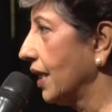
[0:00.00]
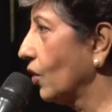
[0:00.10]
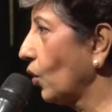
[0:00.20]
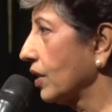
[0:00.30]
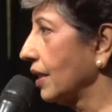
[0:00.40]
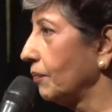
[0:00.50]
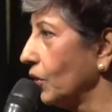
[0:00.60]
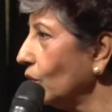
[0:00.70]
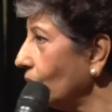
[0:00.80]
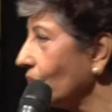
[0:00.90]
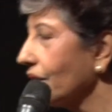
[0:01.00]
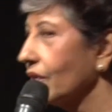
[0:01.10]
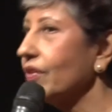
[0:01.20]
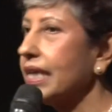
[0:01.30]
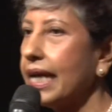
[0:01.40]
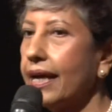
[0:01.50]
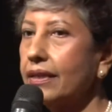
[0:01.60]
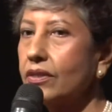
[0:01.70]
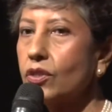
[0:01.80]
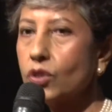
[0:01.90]
not W,
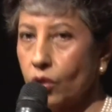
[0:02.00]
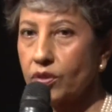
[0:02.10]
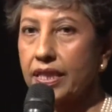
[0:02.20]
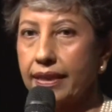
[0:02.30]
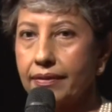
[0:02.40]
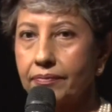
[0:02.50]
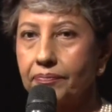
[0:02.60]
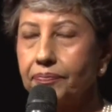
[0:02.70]
VCAN.in.